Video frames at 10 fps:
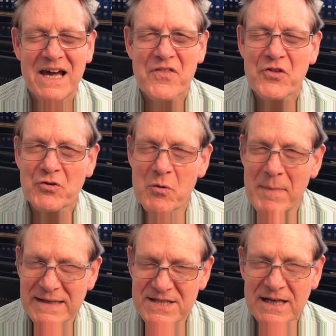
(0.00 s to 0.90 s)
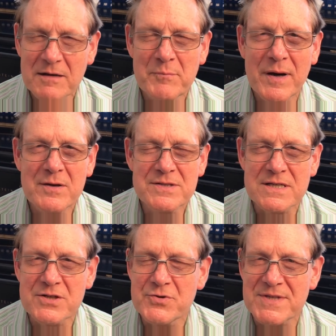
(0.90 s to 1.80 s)
The Romantic composers
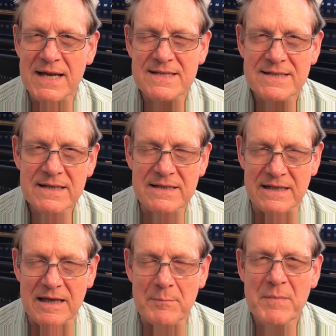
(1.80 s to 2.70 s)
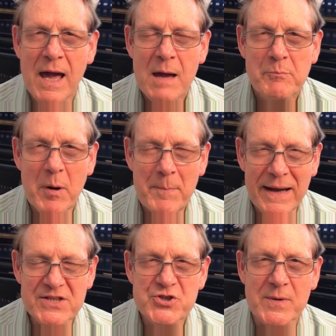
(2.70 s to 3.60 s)
who succeeded him
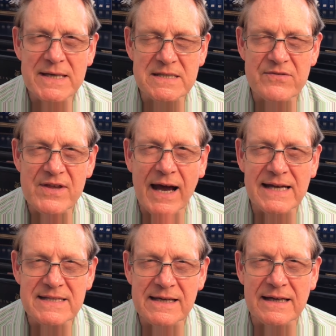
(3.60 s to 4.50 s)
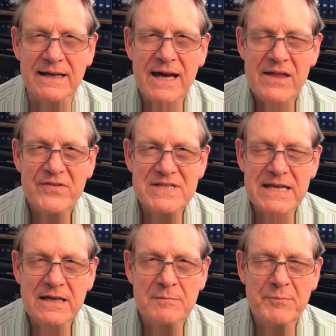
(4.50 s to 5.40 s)
perpetuated the idea that he
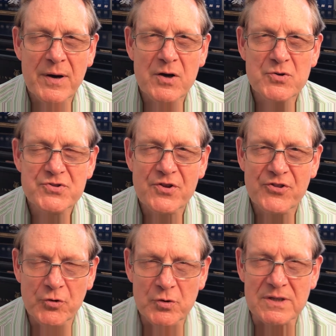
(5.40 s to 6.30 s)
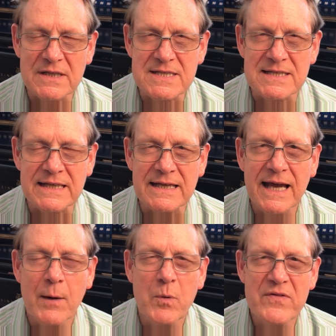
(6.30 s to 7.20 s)
composed thoughtlessly
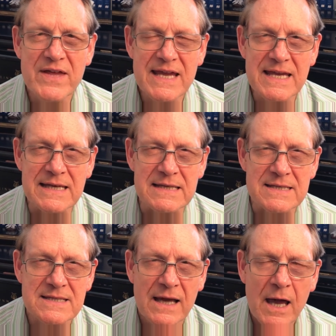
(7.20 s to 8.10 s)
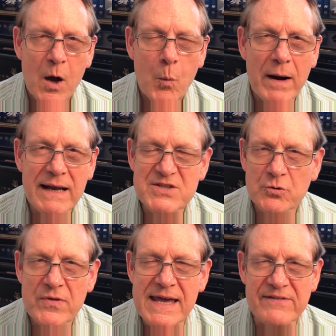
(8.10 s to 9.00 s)
and with ease, whereas all
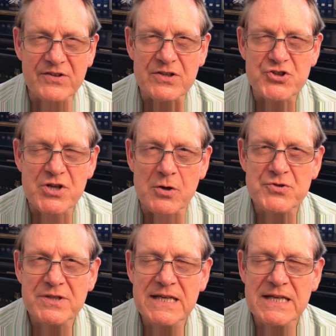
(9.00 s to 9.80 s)
the evidence shows that he